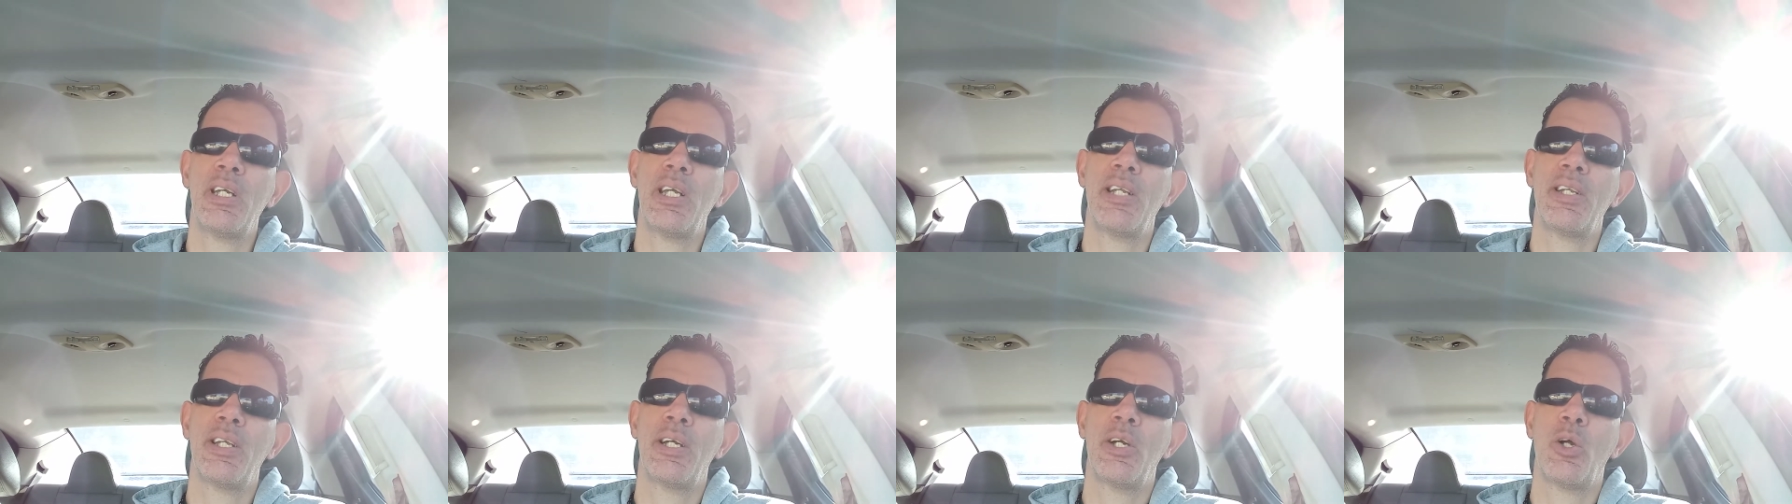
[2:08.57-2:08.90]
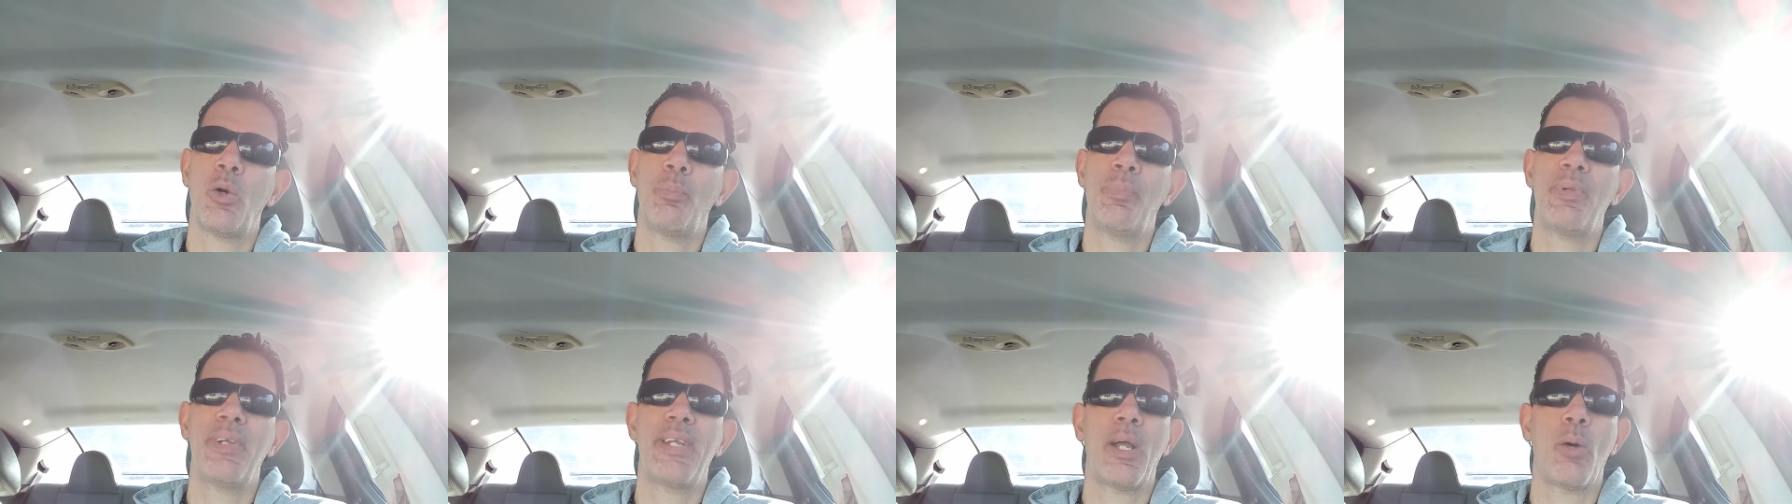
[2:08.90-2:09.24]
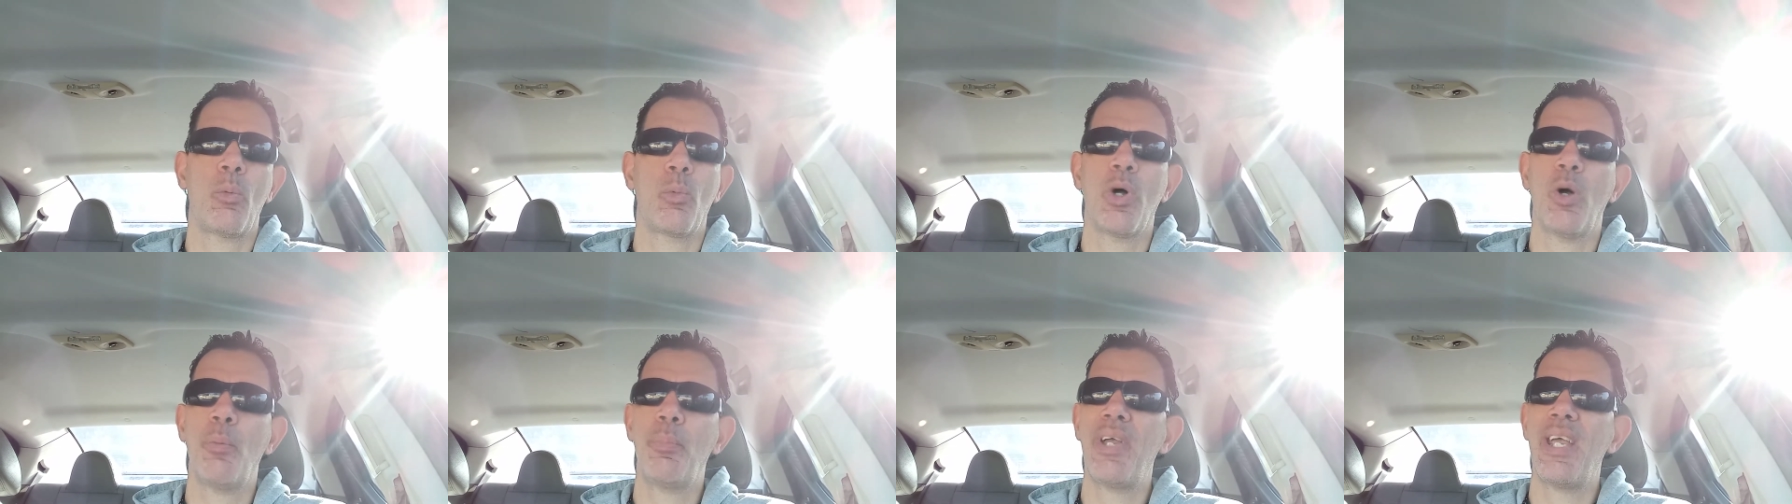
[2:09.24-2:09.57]
and then be, there
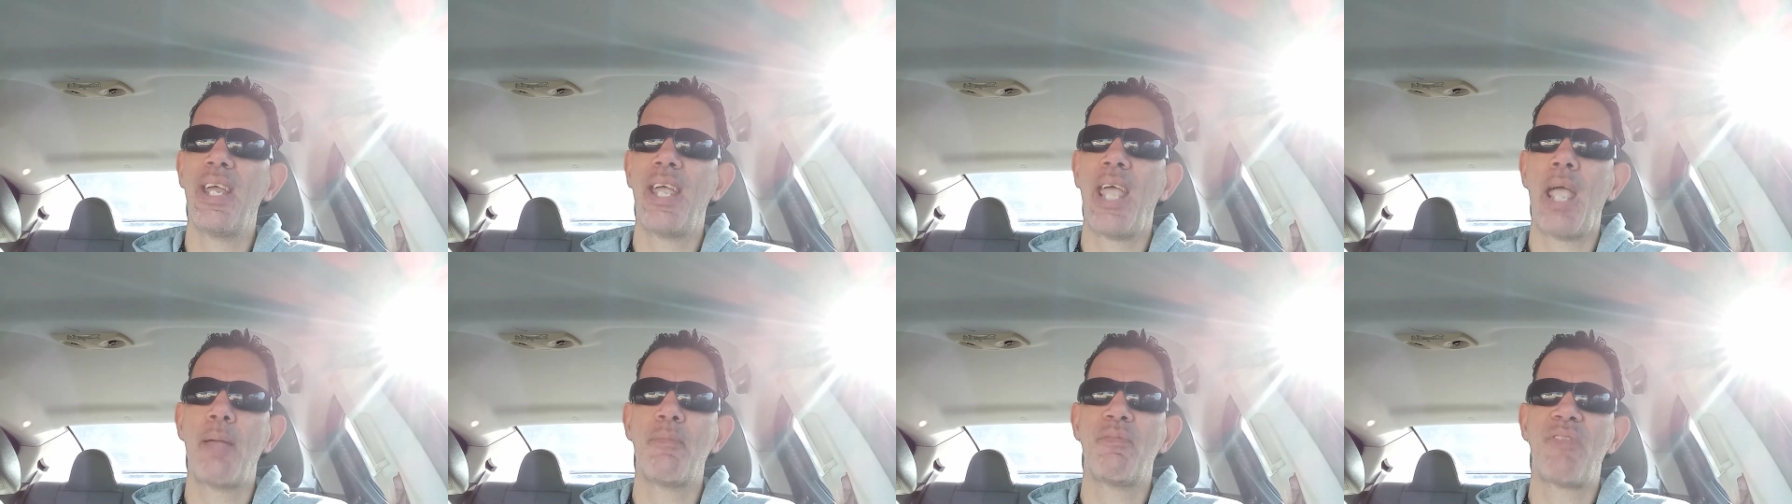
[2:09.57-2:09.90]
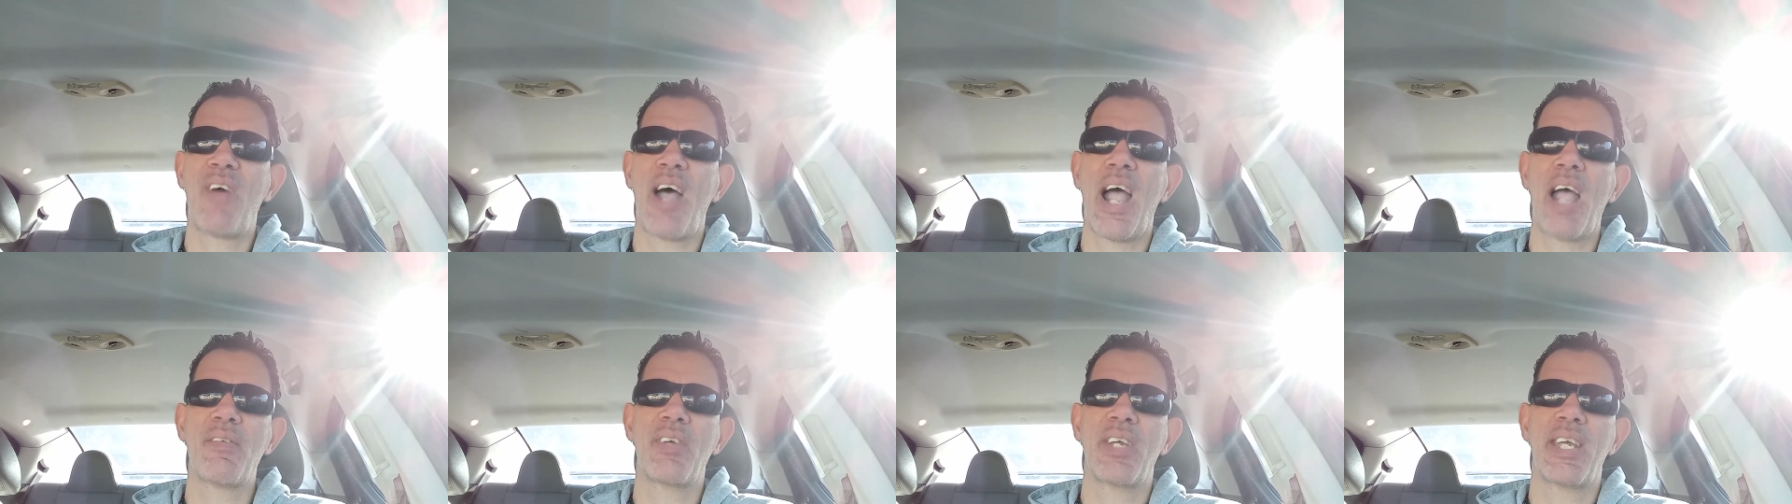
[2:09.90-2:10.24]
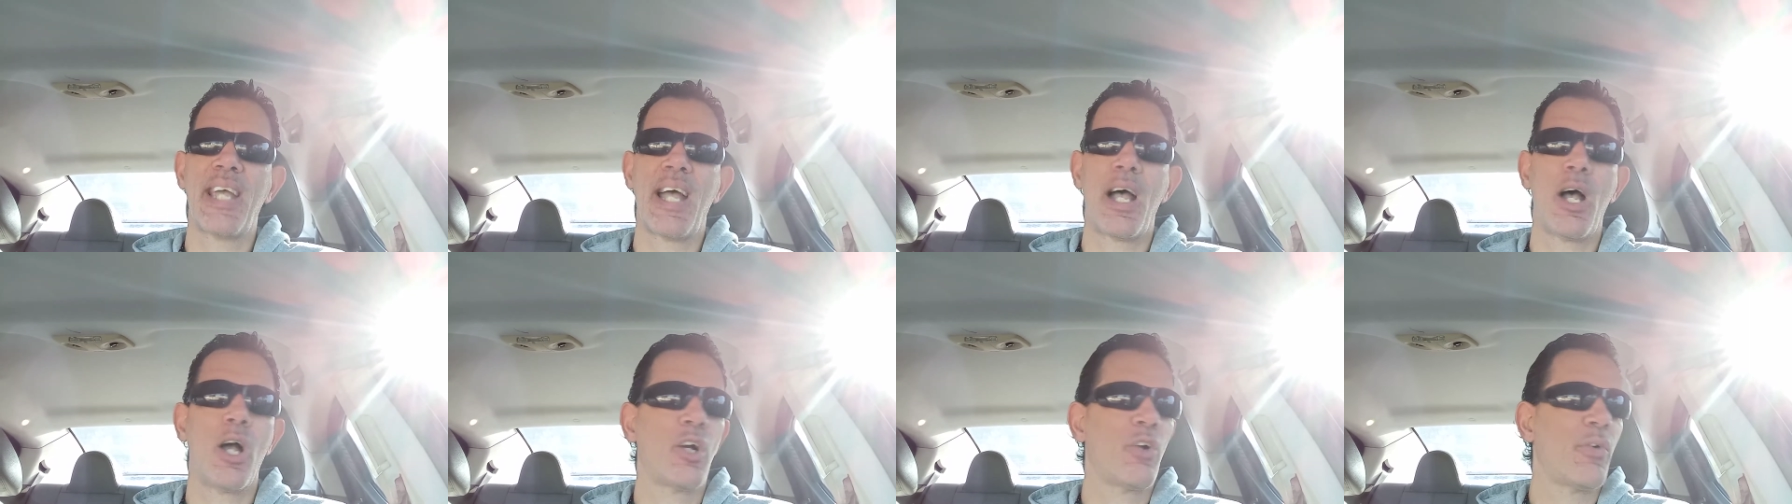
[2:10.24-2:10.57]
will be a game five in
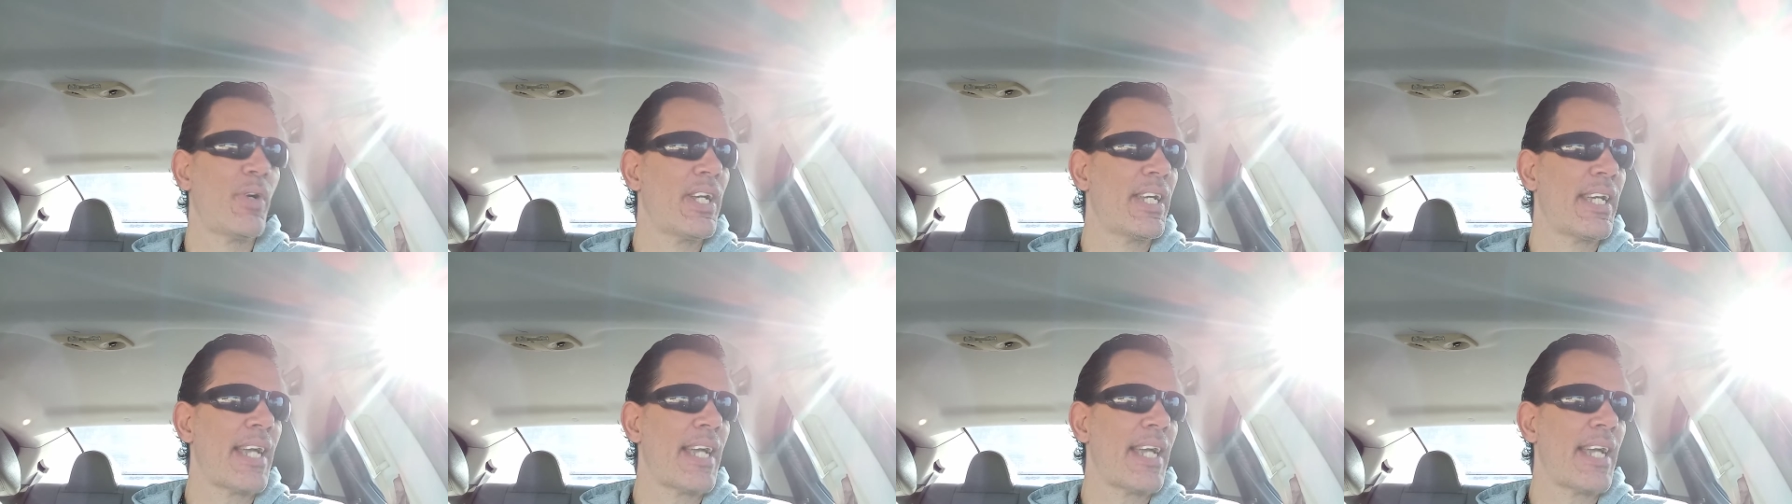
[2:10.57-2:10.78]
Calgary.